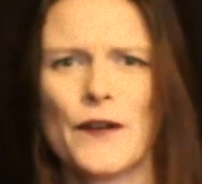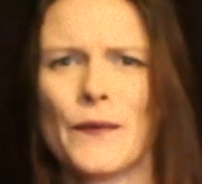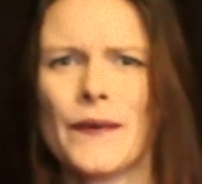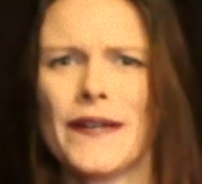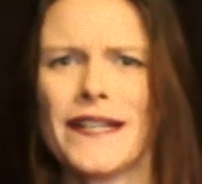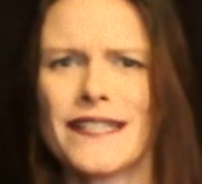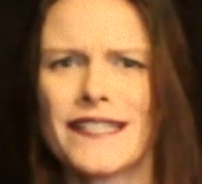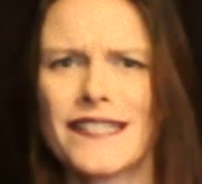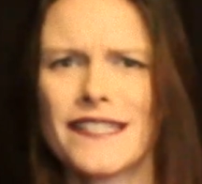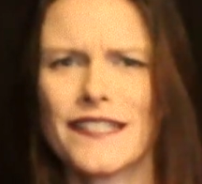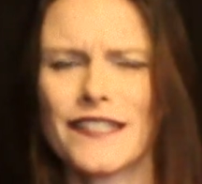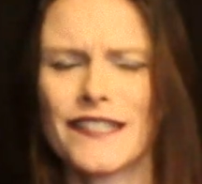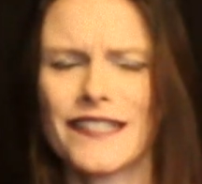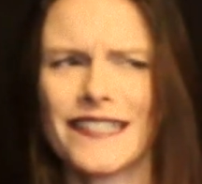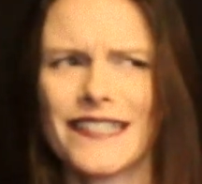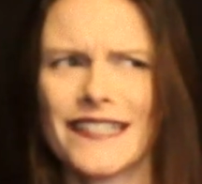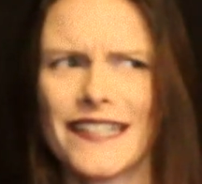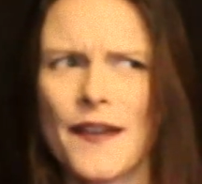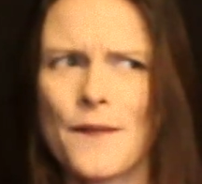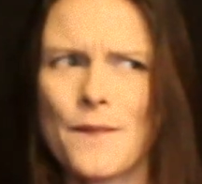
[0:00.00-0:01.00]
which
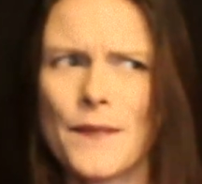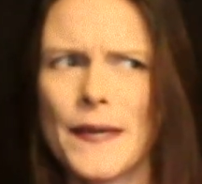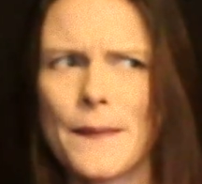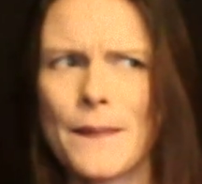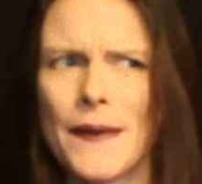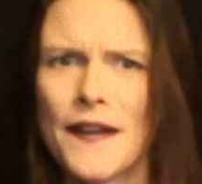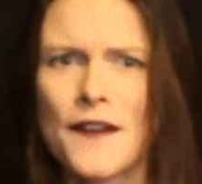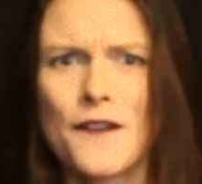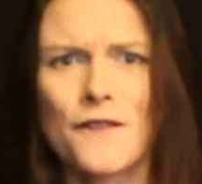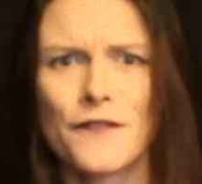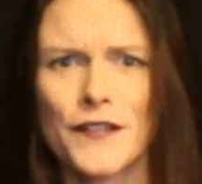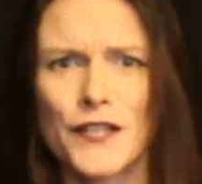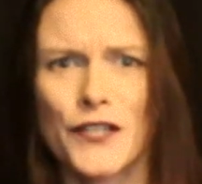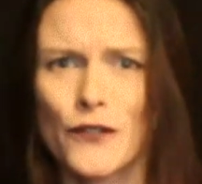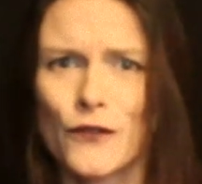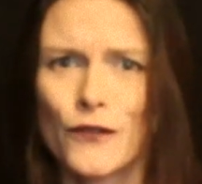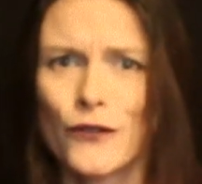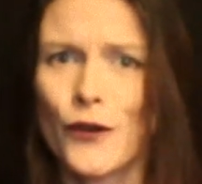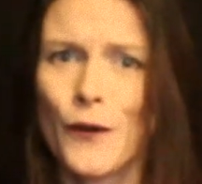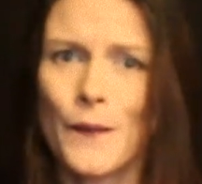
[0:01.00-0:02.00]
can be
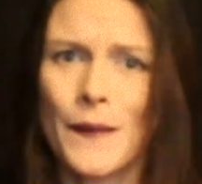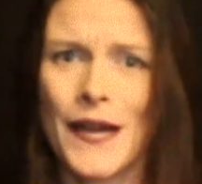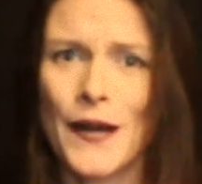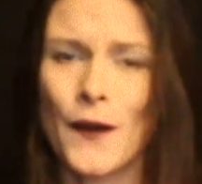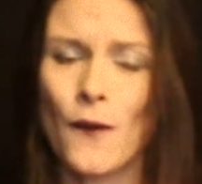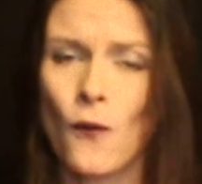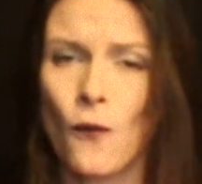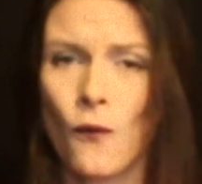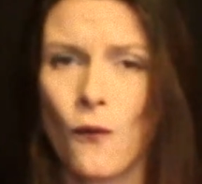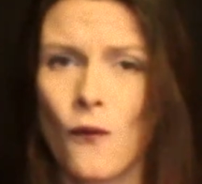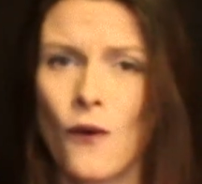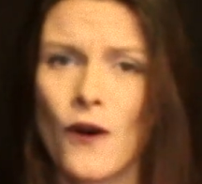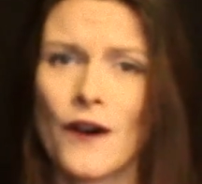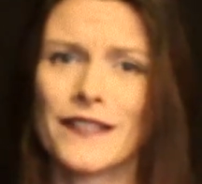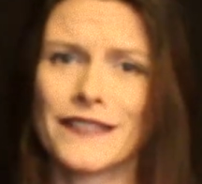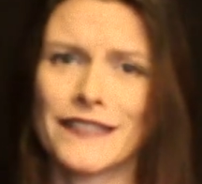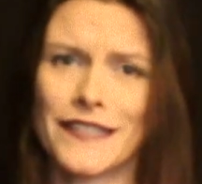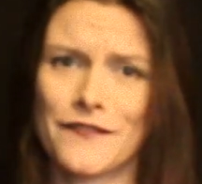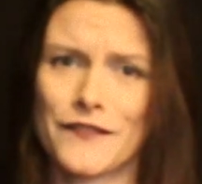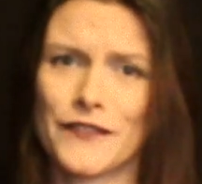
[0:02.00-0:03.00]
beneficial no matter
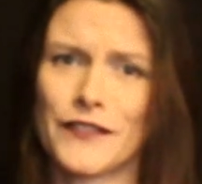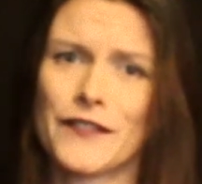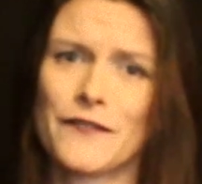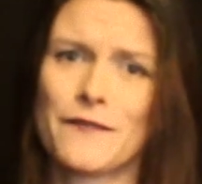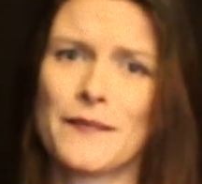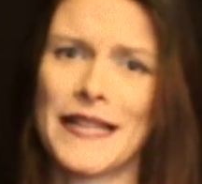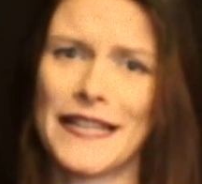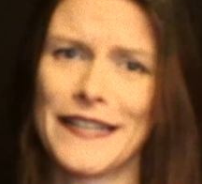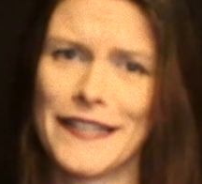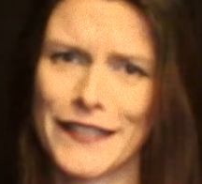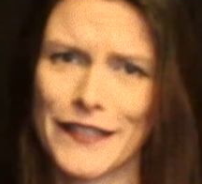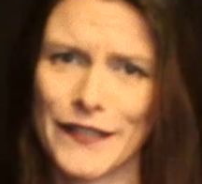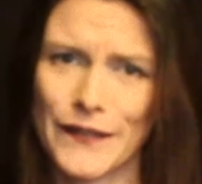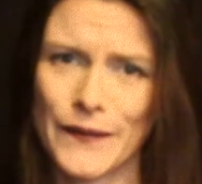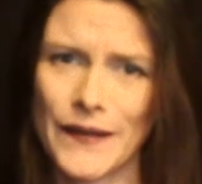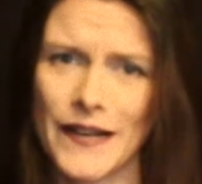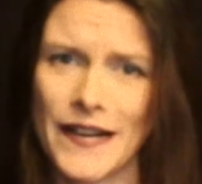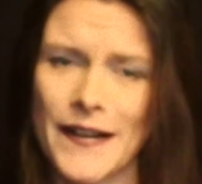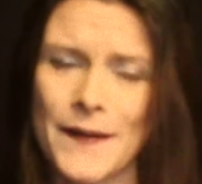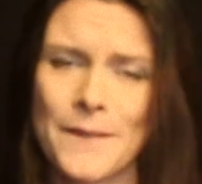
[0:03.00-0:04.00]
what level of playing
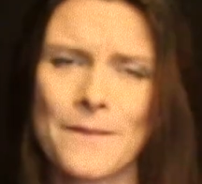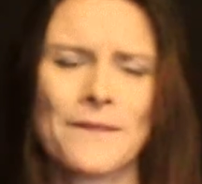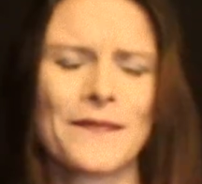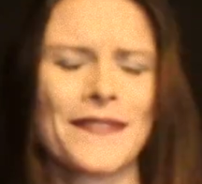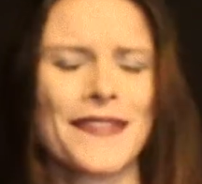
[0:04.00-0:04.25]
you are.